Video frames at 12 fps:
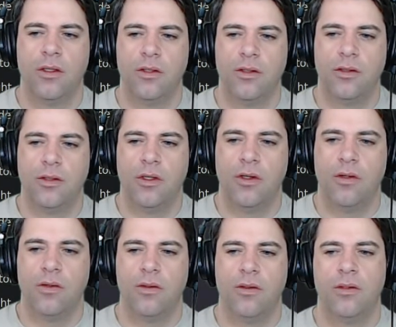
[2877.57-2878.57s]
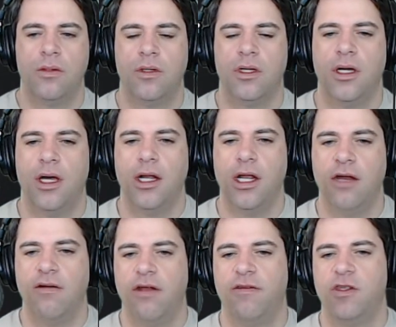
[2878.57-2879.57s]
So at
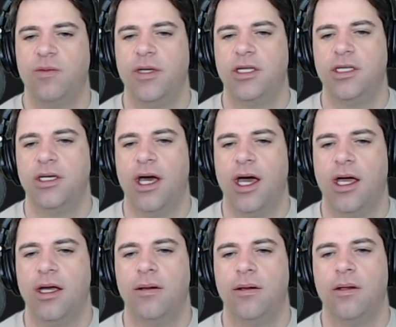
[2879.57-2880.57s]
any rate, if it's PCI,